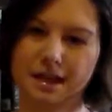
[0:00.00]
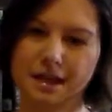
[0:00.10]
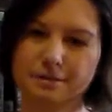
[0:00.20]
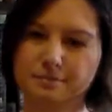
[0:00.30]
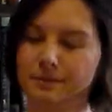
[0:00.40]

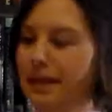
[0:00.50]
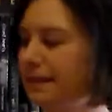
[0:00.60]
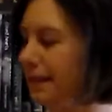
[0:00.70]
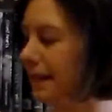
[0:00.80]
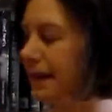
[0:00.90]
Um,
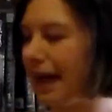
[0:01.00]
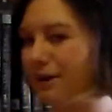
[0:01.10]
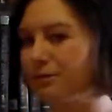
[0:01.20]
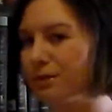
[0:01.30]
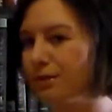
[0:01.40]
and then
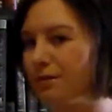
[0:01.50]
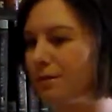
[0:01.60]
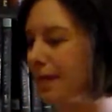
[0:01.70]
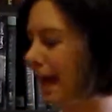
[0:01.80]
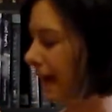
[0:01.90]

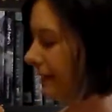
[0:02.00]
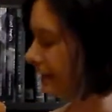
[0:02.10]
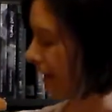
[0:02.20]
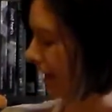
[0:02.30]
after that,